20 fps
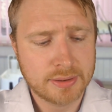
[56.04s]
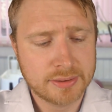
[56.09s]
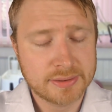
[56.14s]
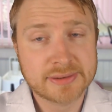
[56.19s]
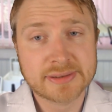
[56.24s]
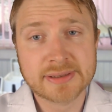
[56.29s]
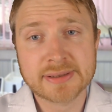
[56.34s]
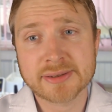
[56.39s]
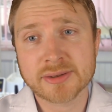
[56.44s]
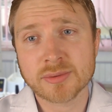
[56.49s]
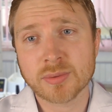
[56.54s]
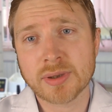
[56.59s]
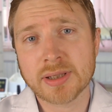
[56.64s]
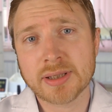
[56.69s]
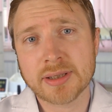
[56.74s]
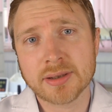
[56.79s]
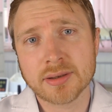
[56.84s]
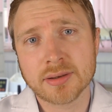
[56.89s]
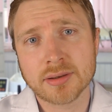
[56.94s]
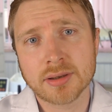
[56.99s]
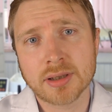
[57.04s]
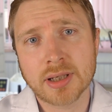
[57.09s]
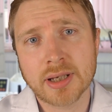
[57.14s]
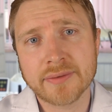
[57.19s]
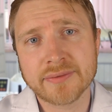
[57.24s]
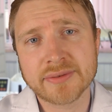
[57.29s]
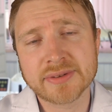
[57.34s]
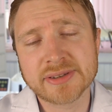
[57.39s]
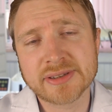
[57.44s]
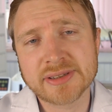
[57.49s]
Since we
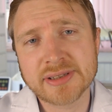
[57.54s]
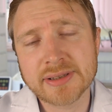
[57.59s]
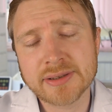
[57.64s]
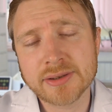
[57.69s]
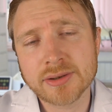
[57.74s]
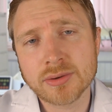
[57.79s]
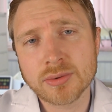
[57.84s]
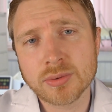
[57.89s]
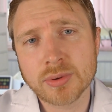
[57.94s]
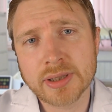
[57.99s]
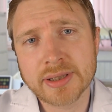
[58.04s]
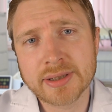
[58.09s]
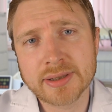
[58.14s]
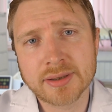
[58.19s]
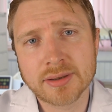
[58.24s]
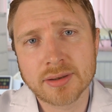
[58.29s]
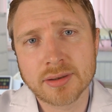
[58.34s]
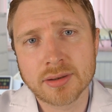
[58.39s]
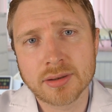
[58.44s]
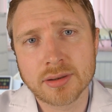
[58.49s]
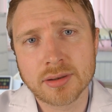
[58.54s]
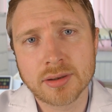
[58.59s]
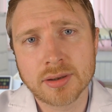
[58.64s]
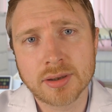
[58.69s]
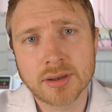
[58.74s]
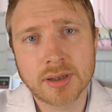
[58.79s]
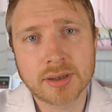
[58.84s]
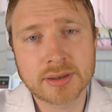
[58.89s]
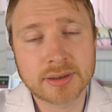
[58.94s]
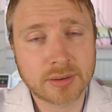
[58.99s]
haven't seen you in
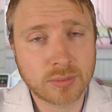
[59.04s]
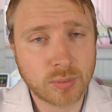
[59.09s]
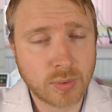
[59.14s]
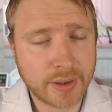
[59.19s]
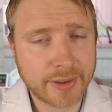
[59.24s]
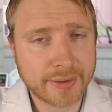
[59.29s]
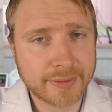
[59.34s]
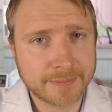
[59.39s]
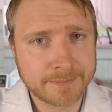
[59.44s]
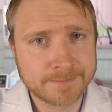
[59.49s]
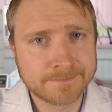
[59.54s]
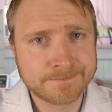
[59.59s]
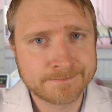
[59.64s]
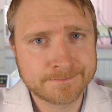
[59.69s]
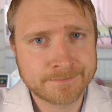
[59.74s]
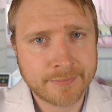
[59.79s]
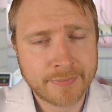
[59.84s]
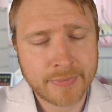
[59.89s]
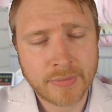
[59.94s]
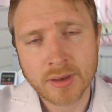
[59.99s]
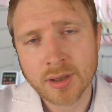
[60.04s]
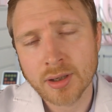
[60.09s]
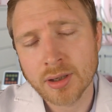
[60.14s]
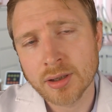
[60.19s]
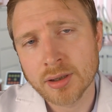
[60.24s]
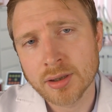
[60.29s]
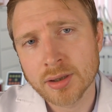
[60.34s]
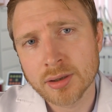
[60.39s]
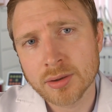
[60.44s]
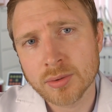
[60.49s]
a little while,
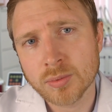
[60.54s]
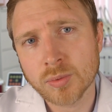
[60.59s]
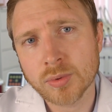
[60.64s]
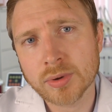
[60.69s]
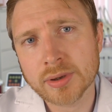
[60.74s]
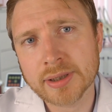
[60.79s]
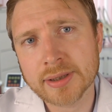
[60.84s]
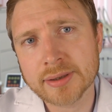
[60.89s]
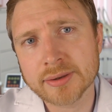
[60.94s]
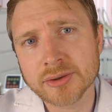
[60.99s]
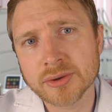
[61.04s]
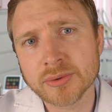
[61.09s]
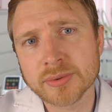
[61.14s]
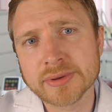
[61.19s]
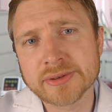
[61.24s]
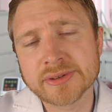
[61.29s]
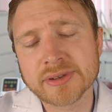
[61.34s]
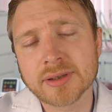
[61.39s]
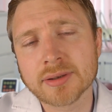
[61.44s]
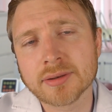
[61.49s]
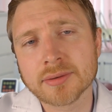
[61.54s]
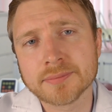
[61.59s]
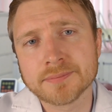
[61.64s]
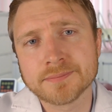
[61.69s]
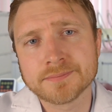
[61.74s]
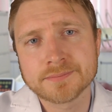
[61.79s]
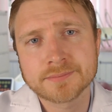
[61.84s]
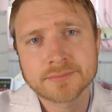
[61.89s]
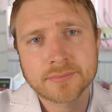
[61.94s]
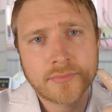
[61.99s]
what I'll do is I'll
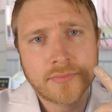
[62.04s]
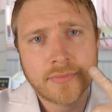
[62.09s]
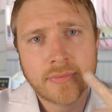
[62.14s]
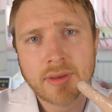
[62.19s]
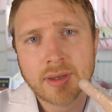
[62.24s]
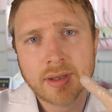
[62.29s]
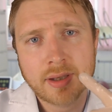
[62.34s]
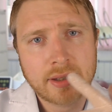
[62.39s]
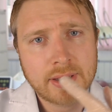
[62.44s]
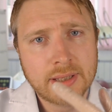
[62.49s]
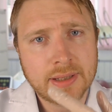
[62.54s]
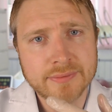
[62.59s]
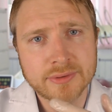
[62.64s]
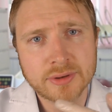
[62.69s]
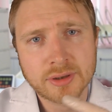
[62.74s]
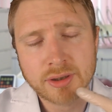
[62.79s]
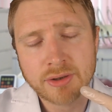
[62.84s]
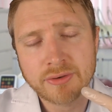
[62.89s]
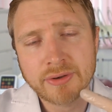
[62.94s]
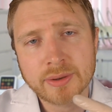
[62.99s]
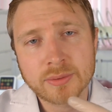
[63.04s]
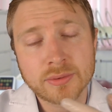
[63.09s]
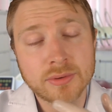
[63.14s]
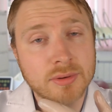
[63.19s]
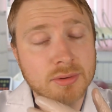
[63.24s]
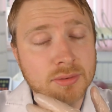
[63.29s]
have a look around,